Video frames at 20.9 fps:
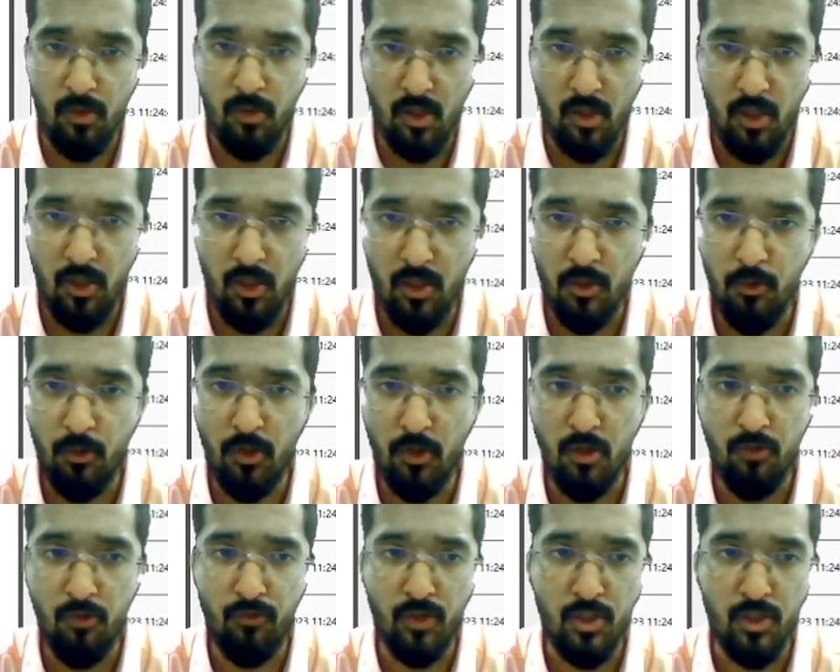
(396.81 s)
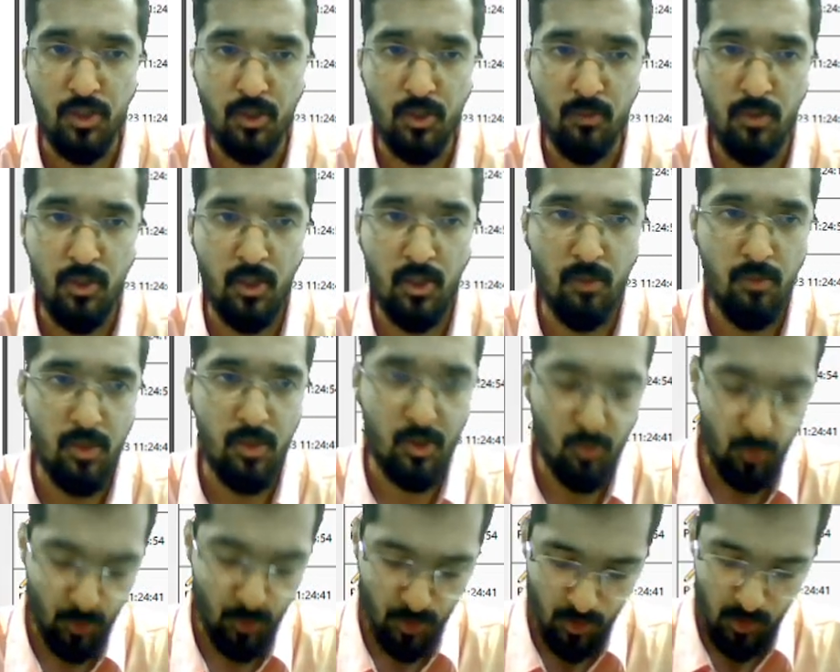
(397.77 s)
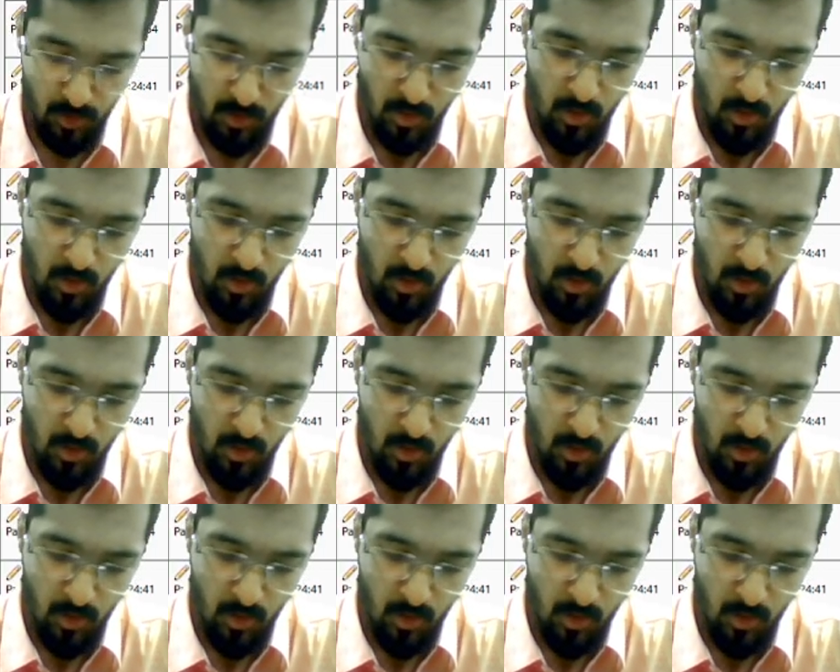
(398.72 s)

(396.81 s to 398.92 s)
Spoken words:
Continuity differentiability based question.